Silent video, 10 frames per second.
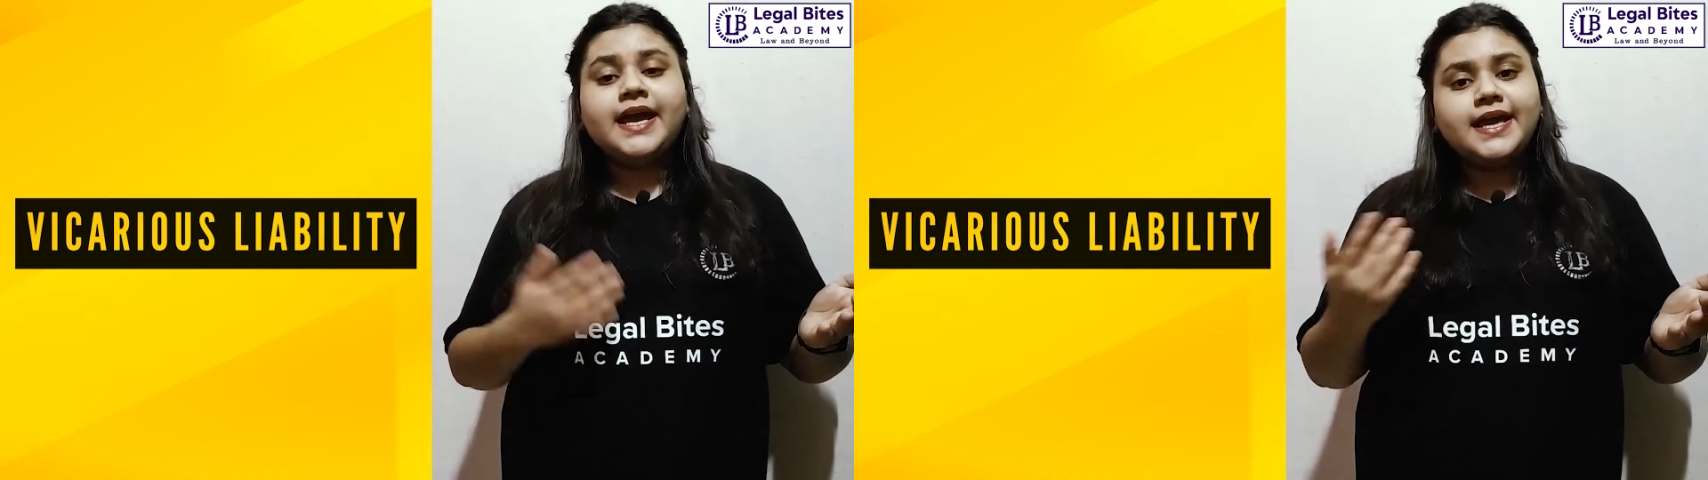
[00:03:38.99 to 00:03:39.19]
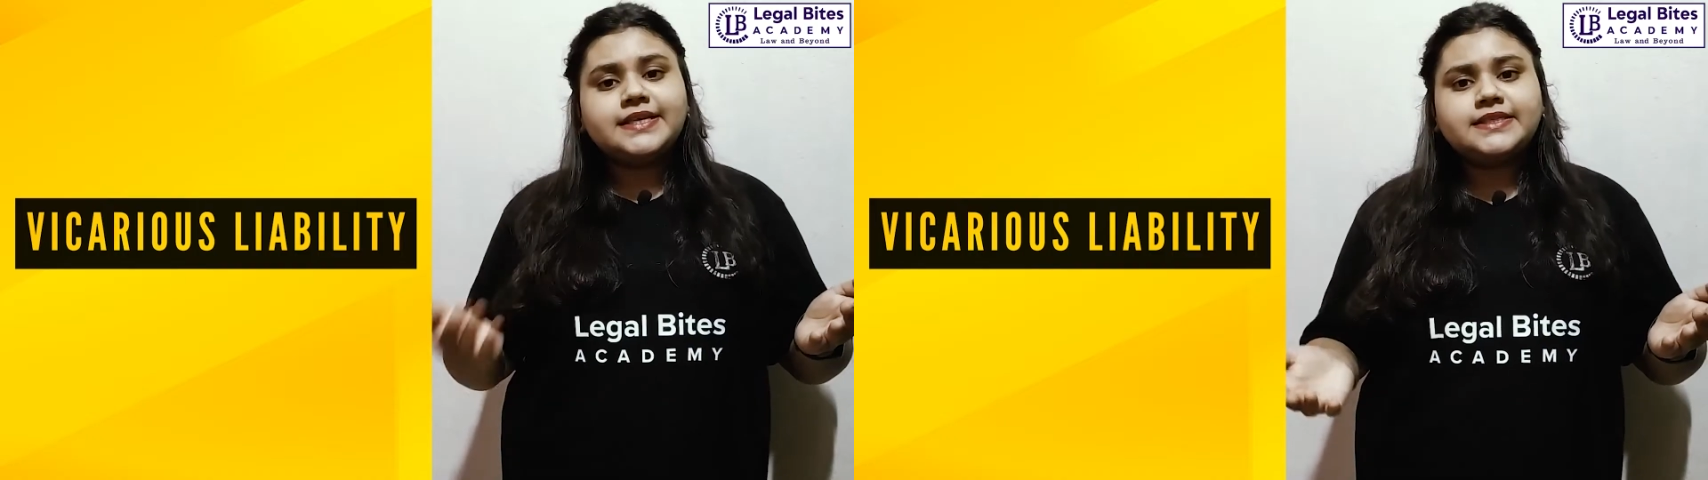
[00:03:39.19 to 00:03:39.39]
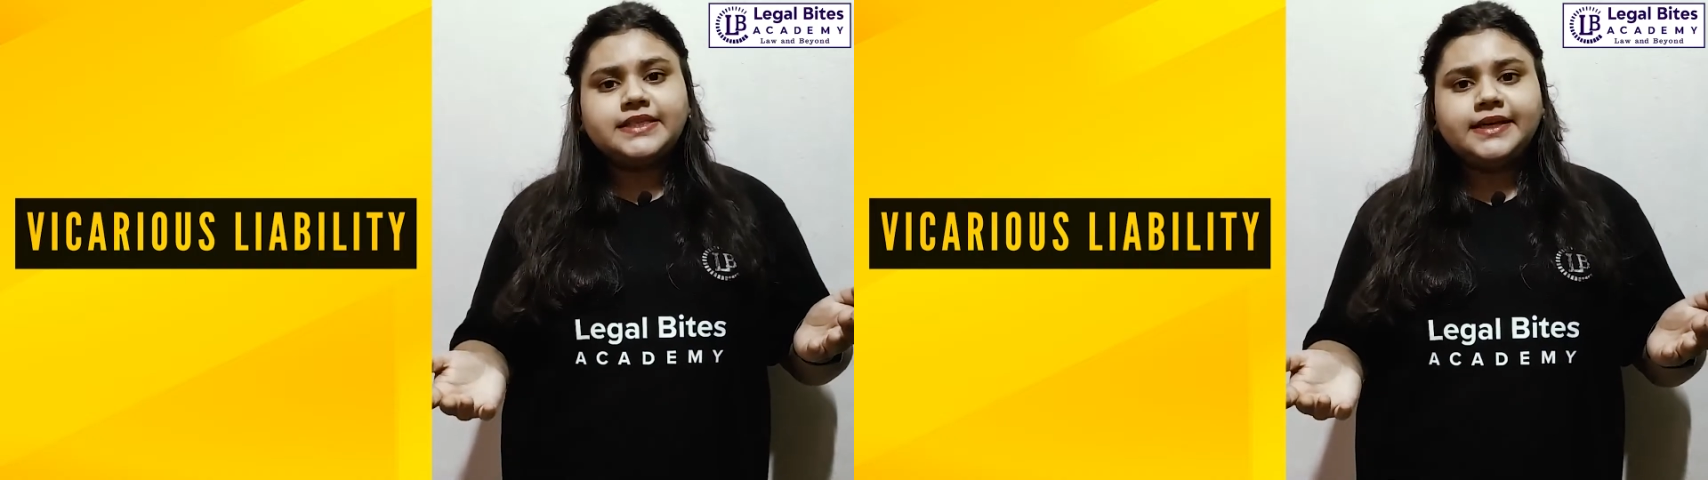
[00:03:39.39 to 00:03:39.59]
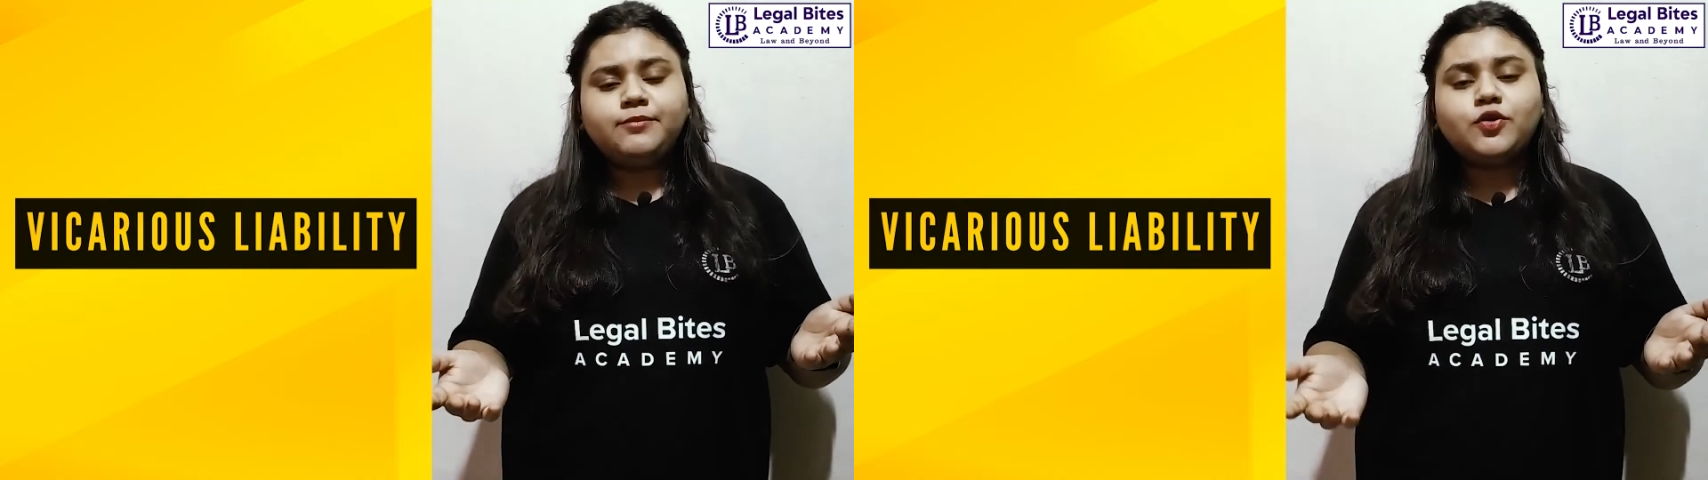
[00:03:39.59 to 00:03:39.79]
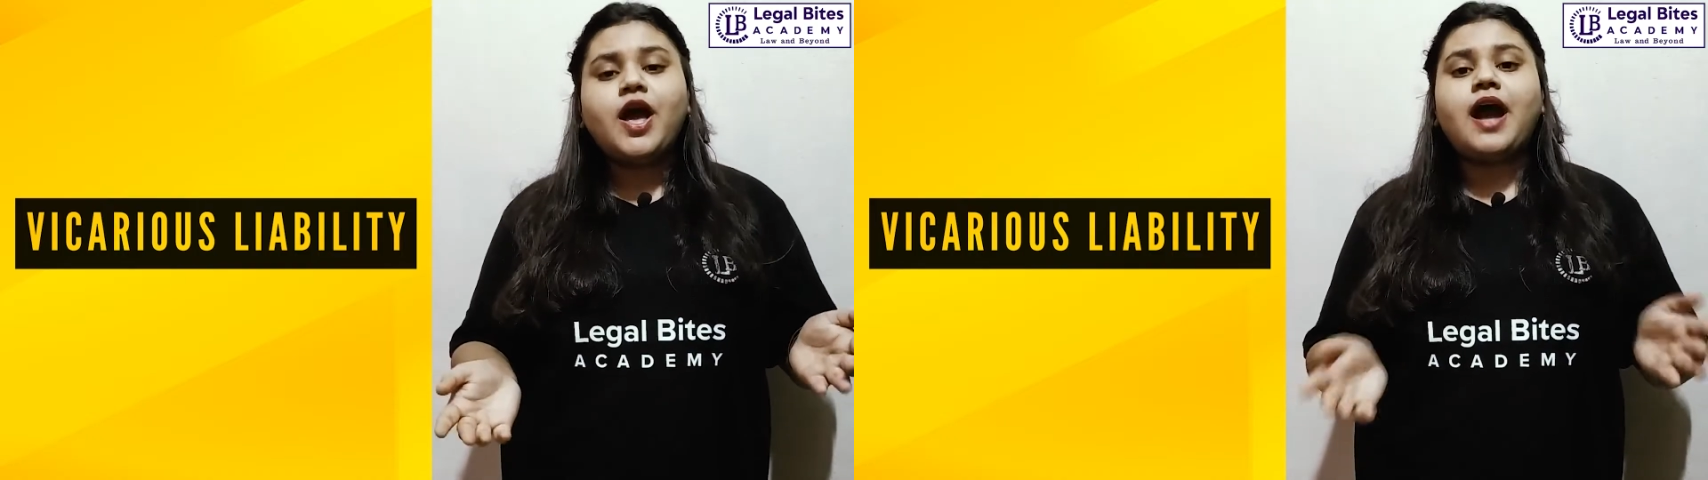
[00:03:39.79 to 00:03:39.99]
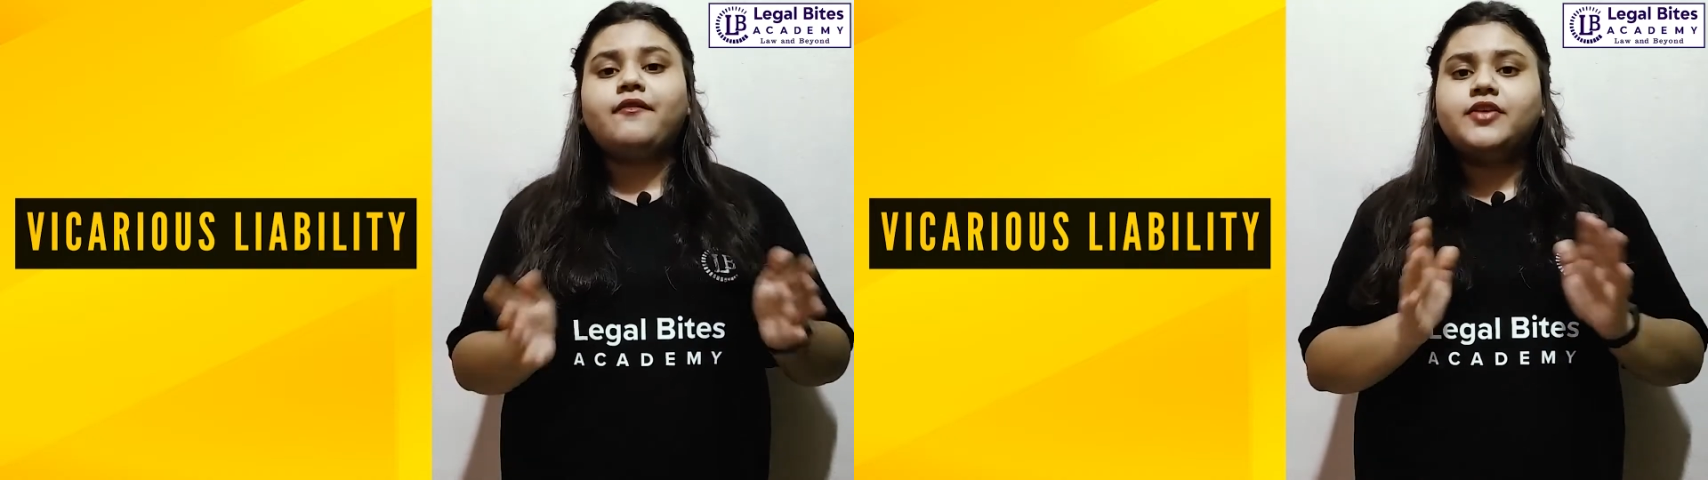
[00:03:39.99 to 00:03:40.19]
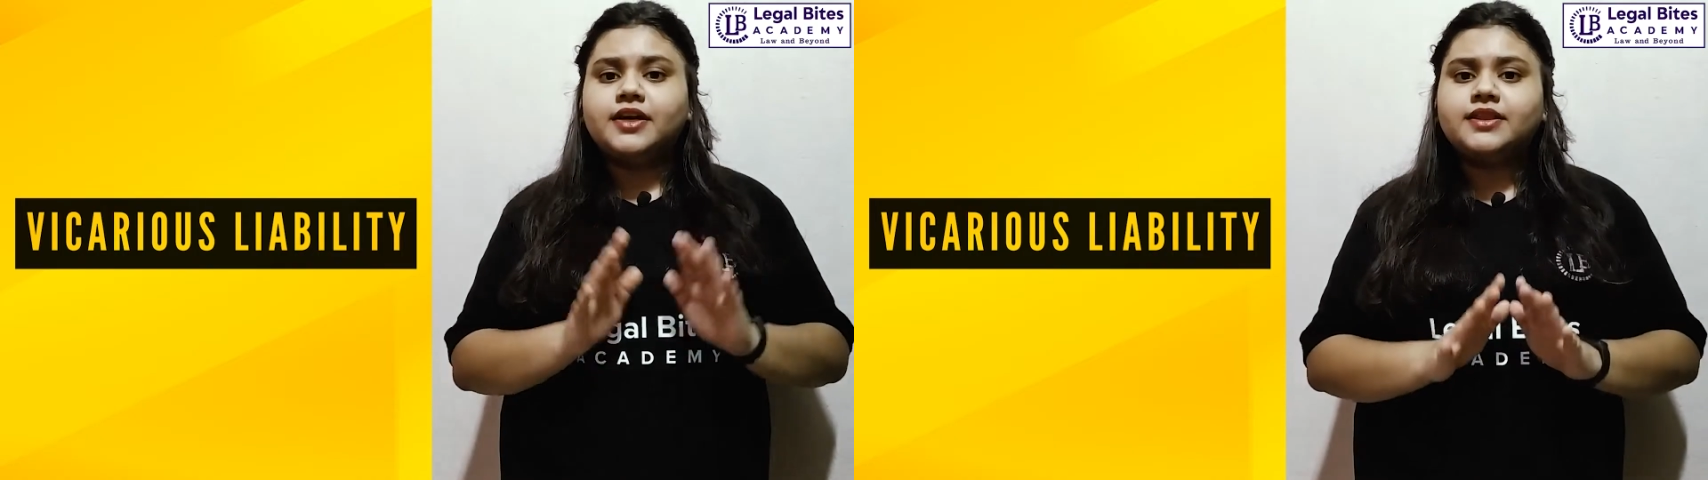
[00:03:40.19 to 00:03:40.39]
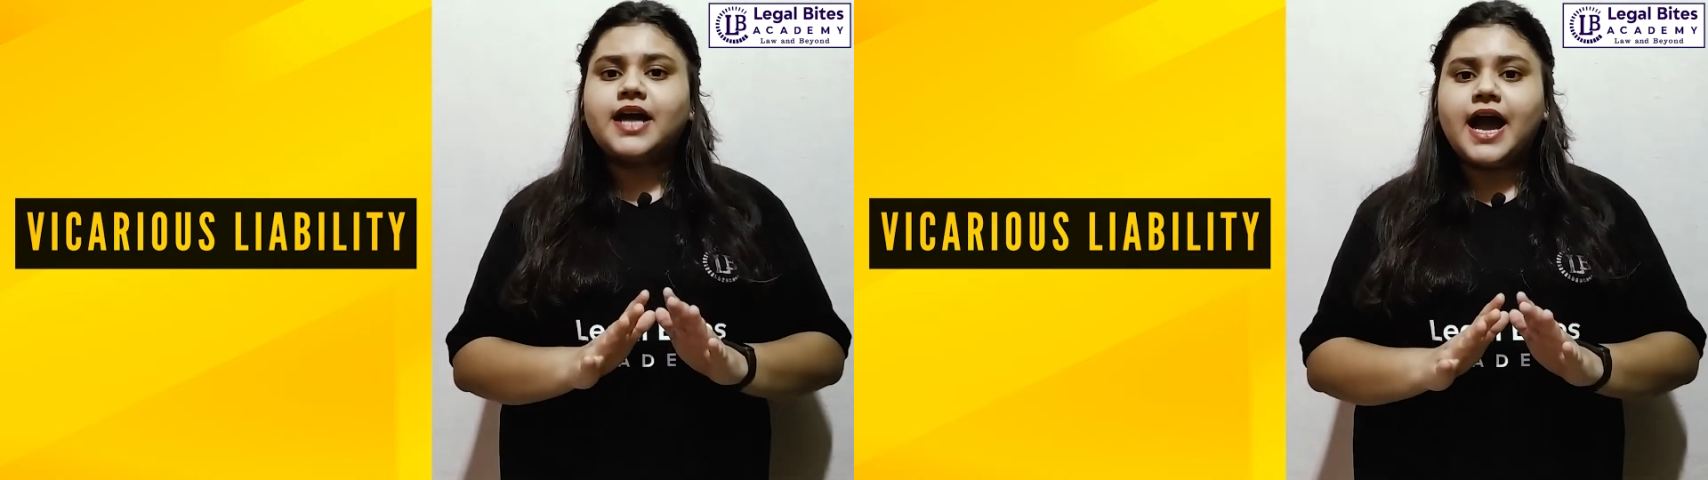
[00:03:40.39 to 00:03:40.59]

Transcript: is deemed to have done the